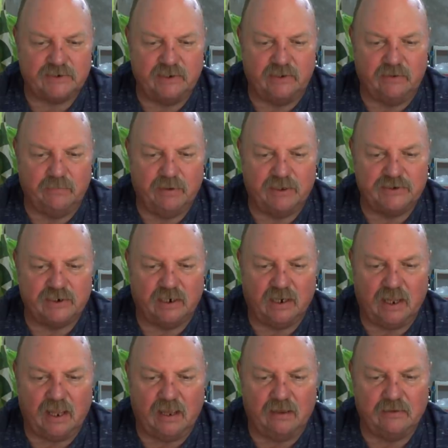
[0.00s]
than the budget
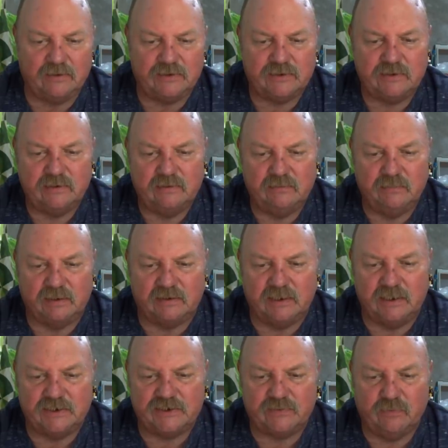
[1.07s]
allows, but
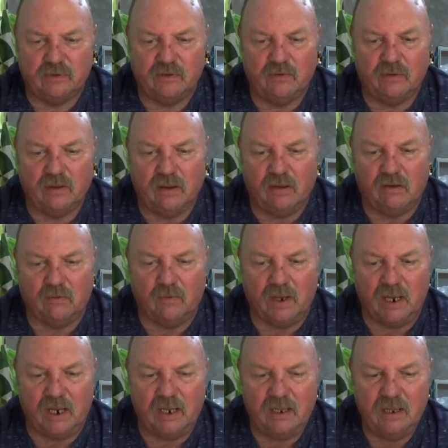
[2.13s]
this will go a long
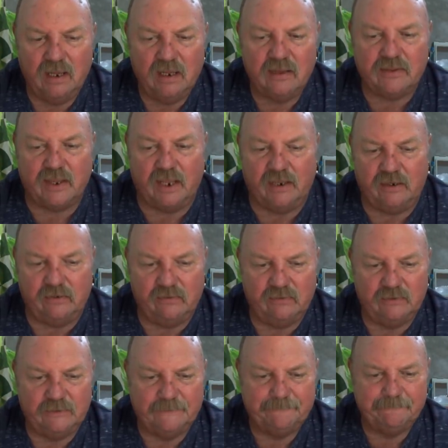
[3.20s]
way. Thank you.
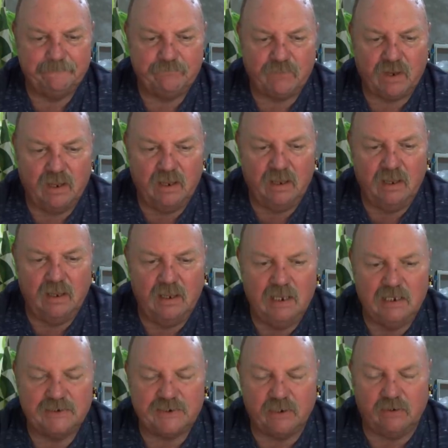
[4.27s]

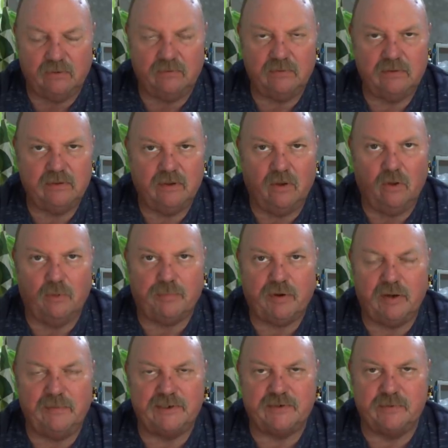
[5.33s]
So the whole
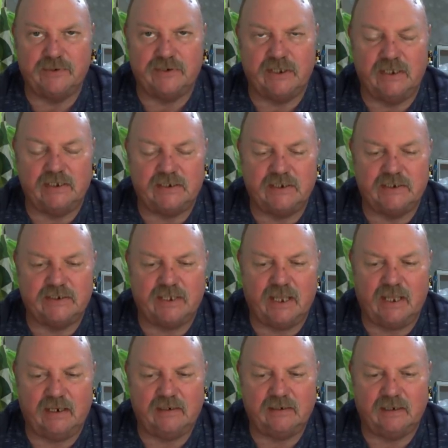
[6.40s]
premise was this, is
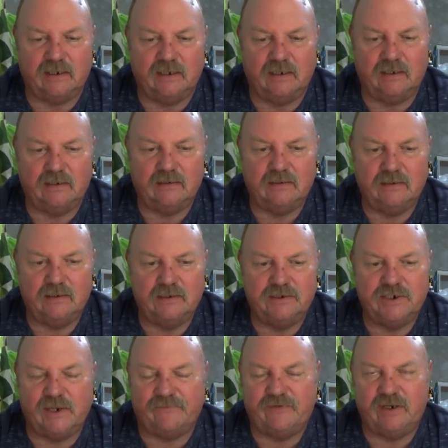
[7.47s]
that
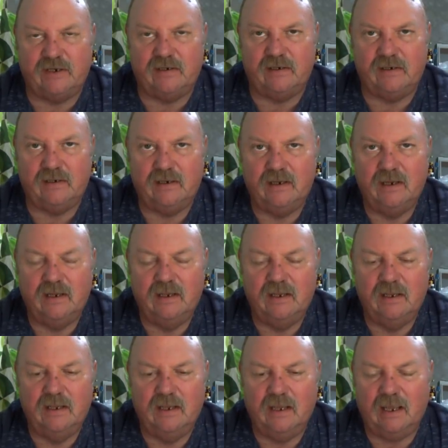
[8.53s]
Jeff didn't,
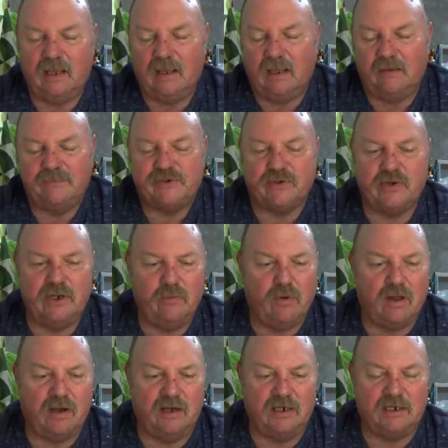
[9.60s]
I'm sure he
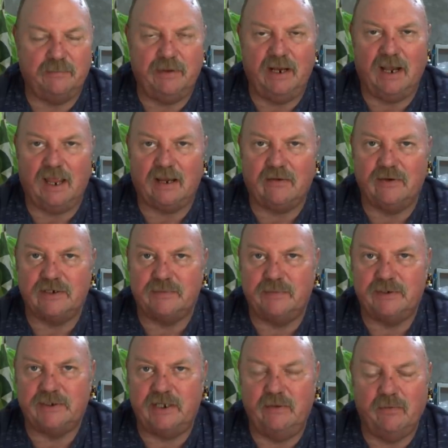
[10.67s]
wanted it to be like
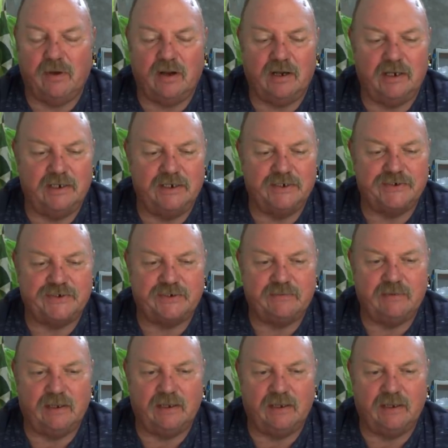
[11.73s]
Christmas. He wanted to just